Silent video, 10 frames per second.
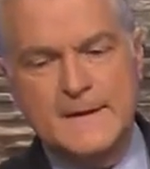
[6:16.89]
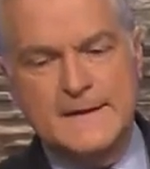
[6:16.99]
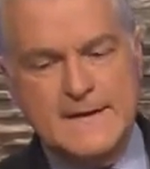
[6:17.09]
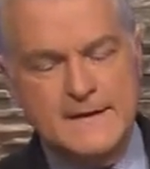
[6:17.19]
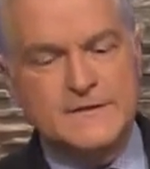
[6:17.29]

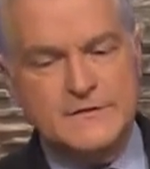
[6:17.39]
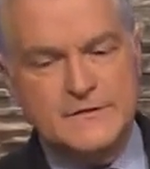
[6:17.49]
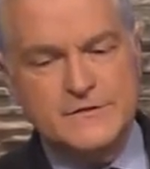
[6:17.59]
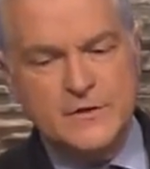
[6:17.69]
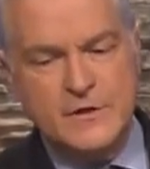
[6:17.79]
Again,
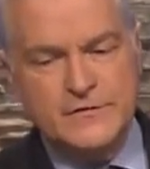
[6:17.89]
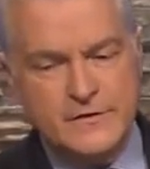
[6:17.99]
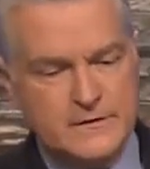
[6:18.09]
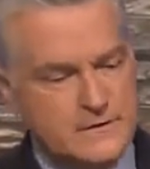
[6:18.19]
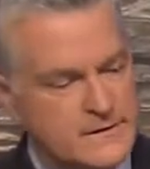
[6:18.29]
this charge
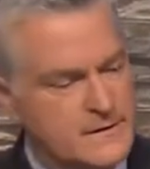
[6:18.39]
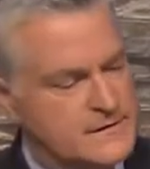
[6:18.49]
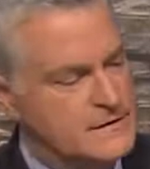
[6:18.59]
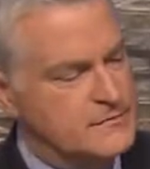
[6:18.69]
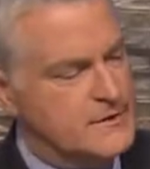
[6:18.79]
that
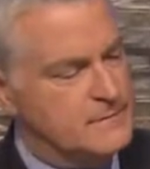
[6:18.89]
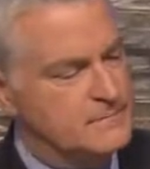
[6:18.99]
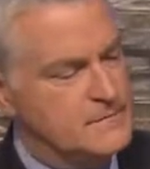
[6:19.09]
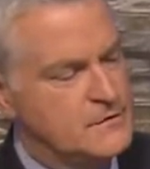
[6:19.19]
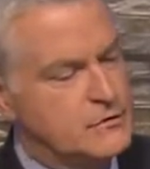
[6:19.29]
it seems like
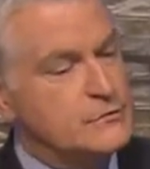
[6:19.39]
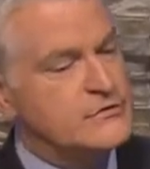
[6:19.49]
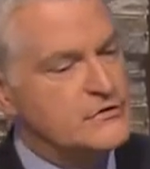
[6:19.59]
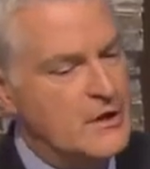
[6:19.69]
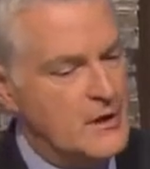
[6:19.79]
to
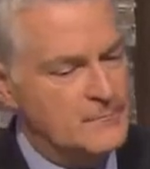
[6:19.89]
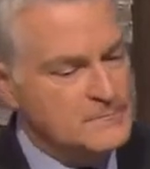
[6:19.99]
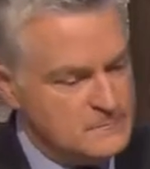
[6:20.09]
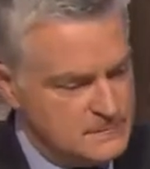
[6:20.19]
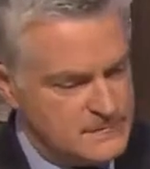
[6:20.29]

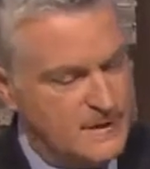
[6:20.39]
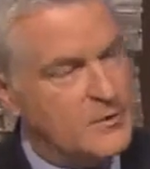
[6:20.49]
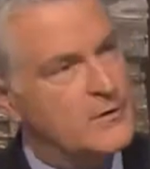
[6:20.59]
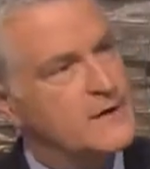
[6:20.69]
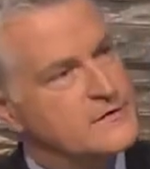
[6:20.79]
some,
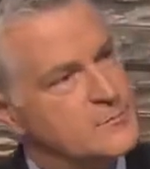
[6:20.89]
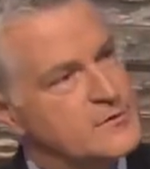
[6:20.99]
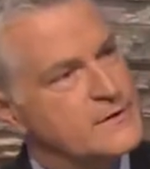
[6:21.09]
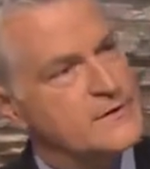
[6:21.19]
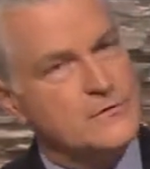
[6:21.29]
Democrats in
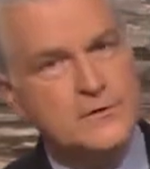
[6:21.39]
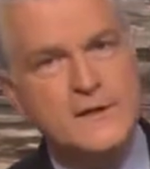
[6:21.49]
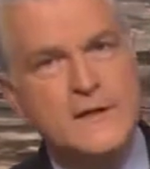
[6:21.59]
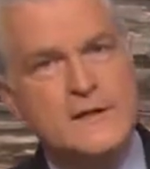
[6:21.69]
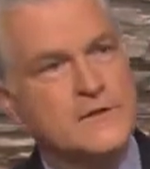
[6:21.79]
particular,
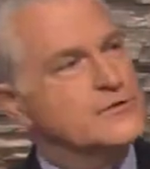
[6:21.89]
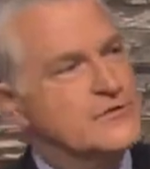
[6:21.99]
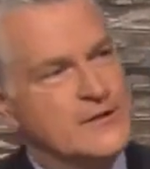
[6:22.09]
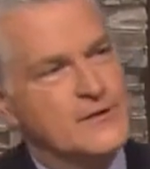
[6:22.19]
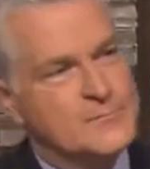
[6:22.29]
you're
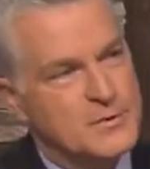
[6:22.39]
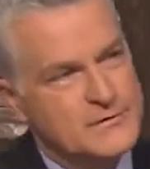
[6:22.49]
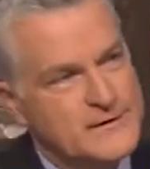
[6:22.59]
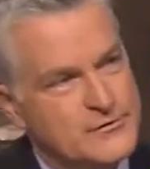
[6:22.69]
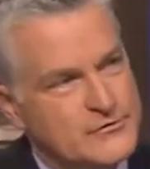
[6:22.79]
settling
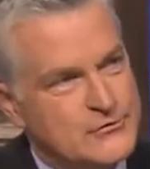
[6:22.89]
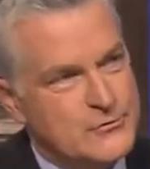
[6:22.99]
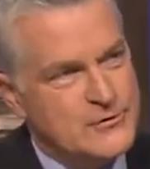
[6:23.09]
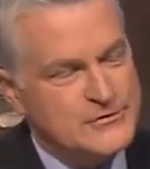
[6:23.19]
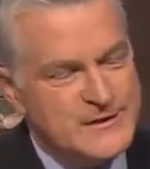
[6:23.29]
political
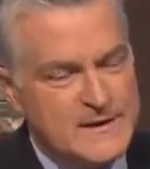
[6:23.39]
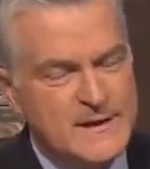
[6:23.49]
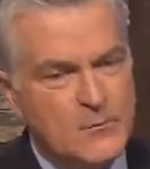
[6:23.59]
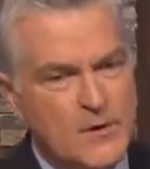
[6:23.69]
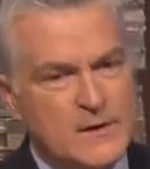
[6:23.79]
scores. And
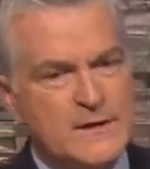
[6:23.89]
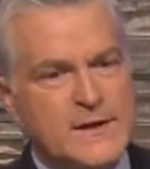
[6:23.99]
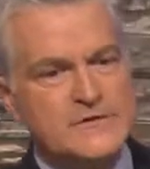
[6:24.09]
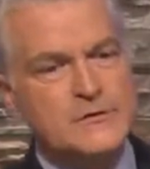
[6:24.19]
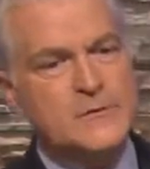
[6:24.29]
I want to
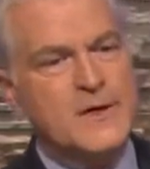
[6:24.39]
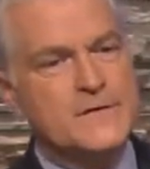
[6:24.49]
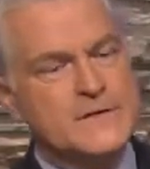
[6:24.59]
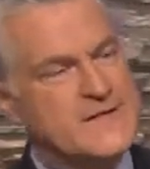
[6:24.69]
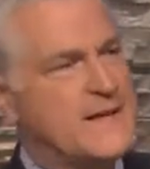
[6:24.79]
ask you about
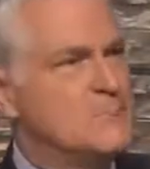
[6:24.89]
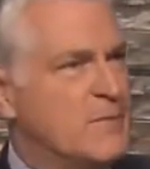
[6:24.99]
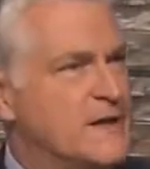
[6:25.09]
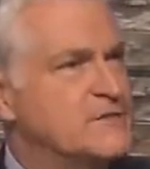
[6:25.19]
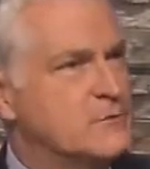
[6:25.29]
the Dan
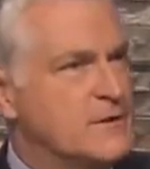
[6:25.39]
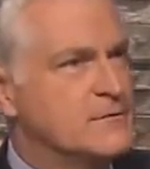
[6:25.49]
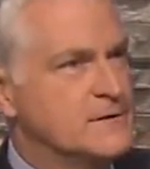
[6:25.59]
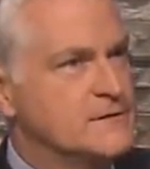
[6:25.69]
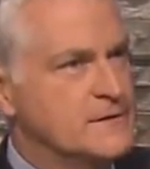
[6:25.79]
Bice
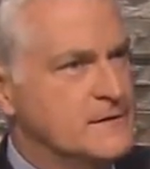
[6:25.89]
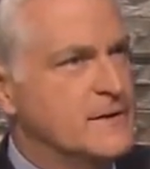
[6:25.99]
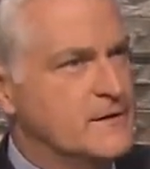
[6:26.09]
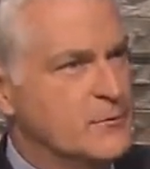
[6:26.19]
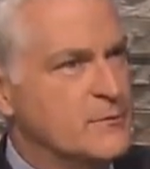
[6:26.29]
reference
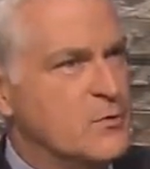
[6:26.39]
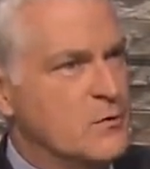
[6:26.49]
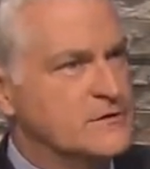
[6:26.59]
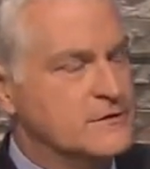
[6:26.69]
in the report.